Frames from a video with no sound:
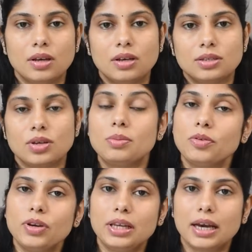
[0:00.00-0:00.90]
So
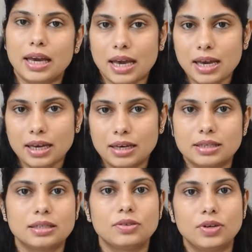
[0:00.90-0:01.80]
hemophilia A
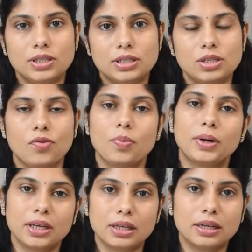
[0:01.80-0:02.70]
is the deficiency of a
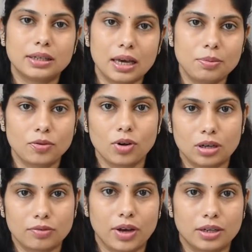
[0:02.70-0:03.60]
particular type of
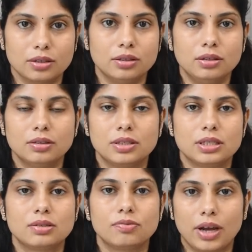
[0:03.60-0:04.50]
clotting factor, which
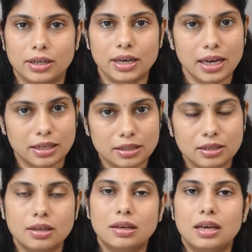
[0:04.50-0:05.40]
is factor 8.
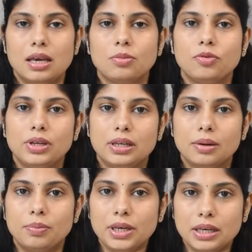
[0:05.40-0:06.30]

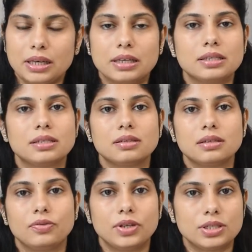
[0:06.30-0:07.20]
Hemophilia B is
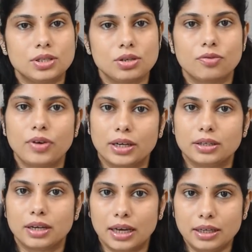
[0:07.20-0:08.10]
deficiency of factor
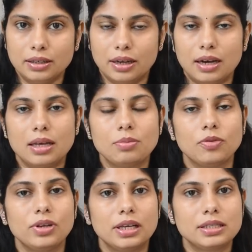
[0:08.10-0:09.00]
9 and
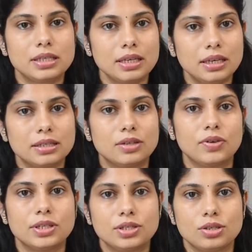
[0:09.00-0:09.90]
hemophilia C is
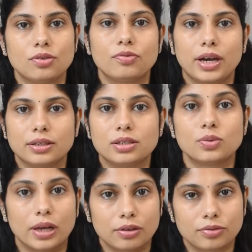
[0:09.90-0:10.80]
deficiency of factor 12.